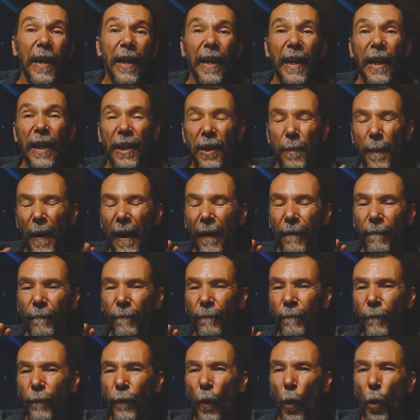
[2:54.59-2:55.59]
is about
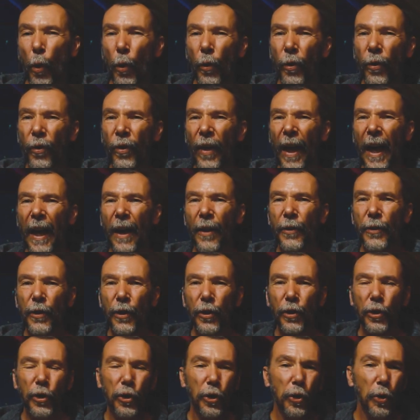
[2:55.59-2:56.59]

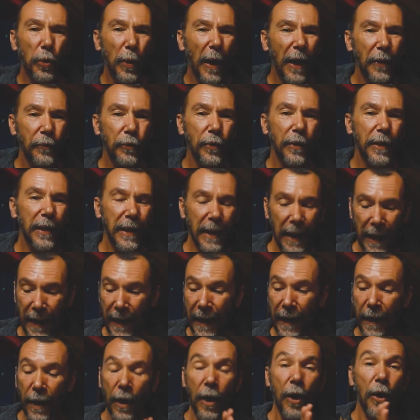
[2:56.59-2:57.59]

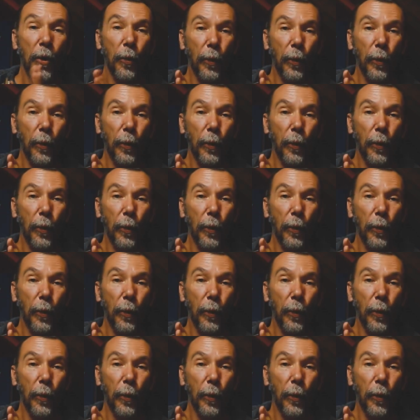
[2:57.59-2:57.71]
4200K